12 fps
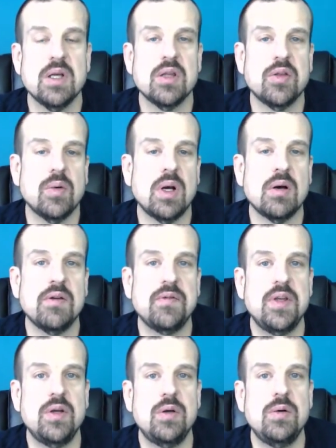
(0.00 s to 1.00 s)
There are a
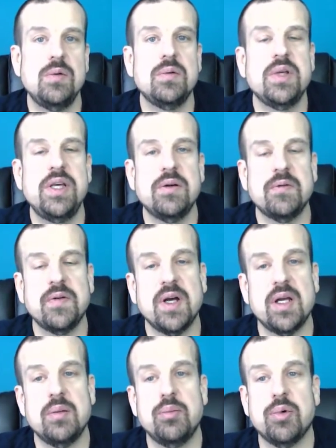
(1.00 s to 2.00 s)
few
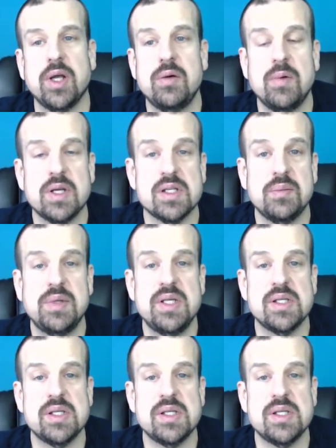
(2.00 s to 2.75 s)
ketofy bread recipes